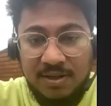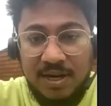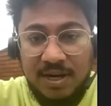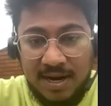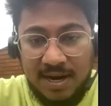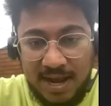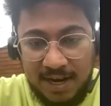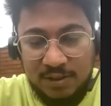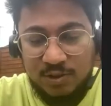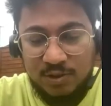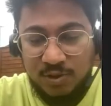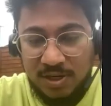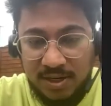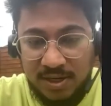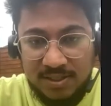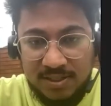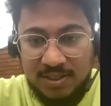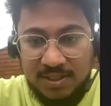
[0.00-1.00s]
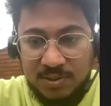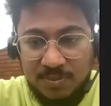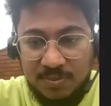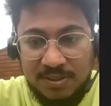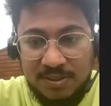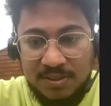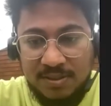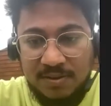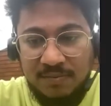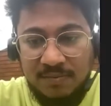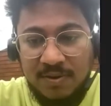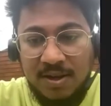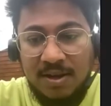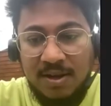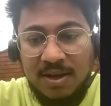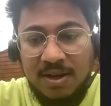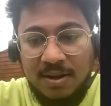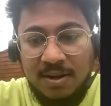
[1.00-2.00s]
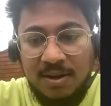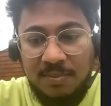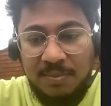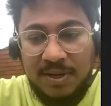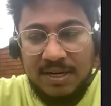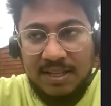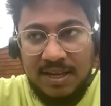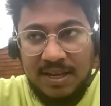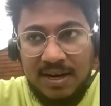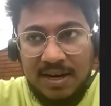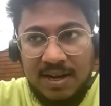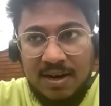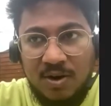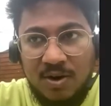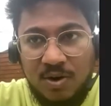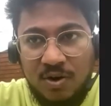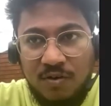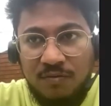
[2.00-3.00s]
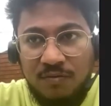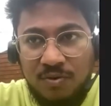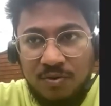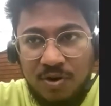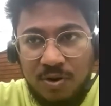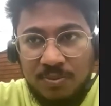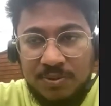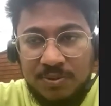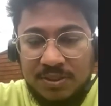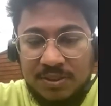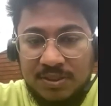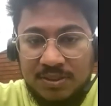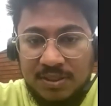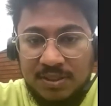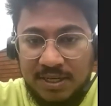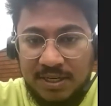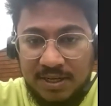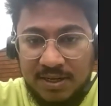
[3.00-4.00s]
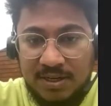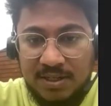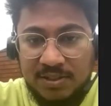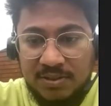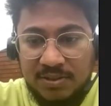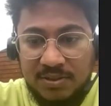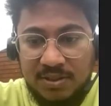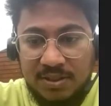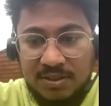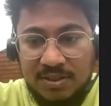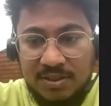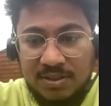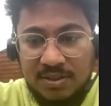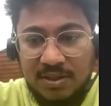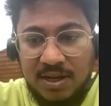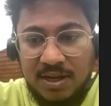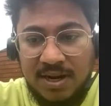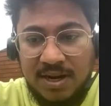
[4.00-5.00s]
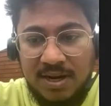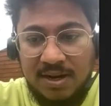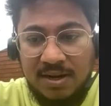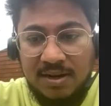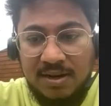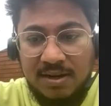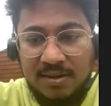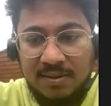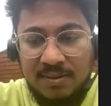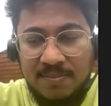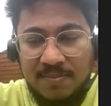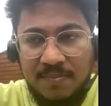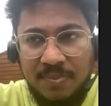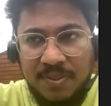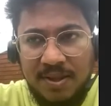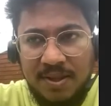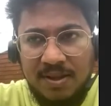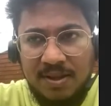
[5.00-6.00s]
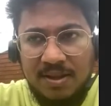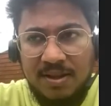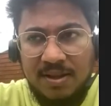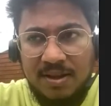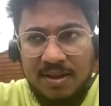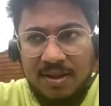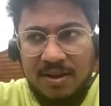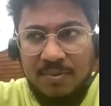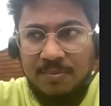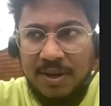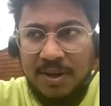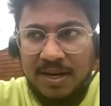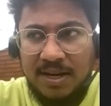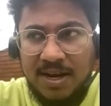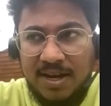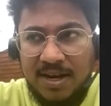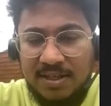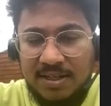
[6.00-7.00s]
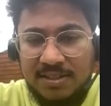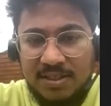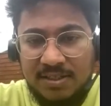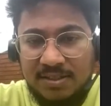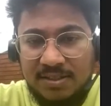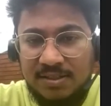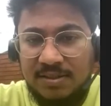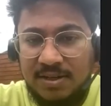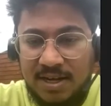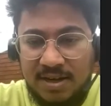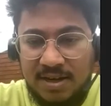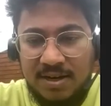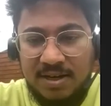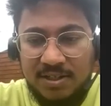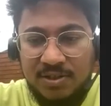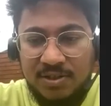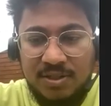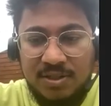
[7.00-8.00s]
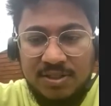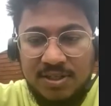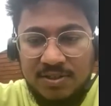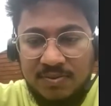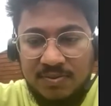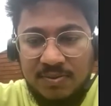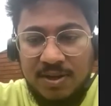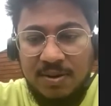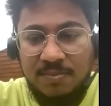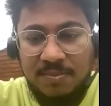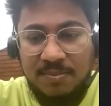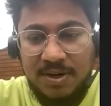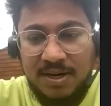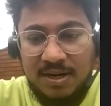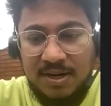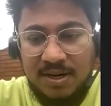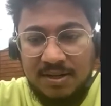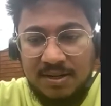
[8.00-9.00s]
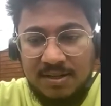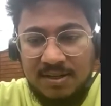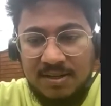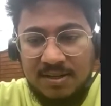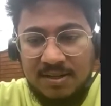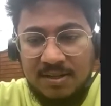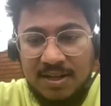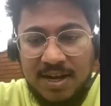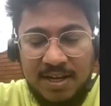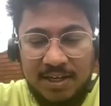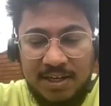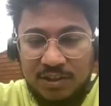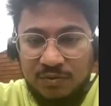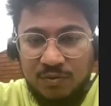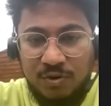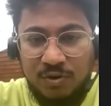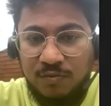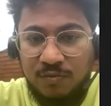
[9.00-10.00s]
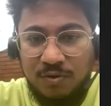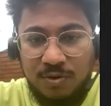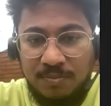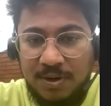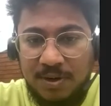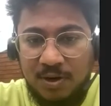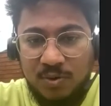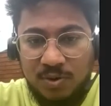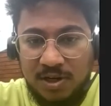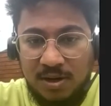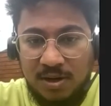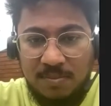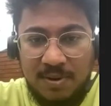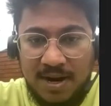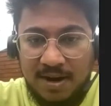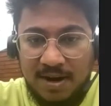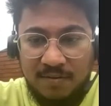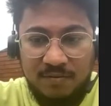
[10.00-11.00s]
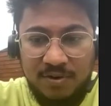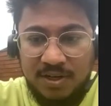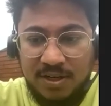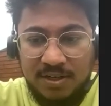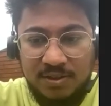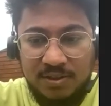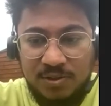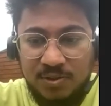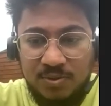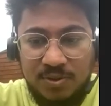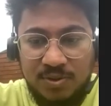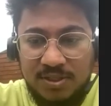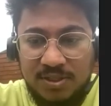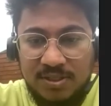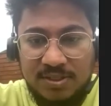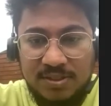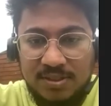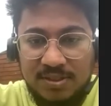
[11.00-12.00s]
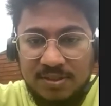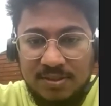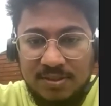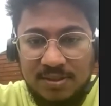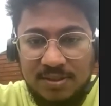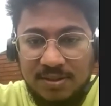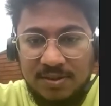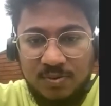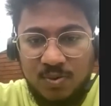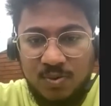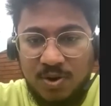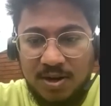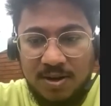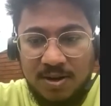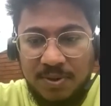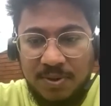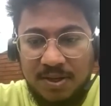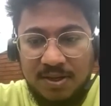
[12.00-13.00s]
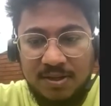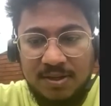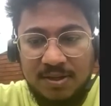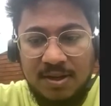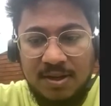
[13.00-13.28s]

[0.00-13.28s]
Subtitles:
And actually, it is expensive, but there are a lot of food options, Indian restaurants, and many Irish restaurants as well. But the Irish food would be totally bland for Indian students who are coming here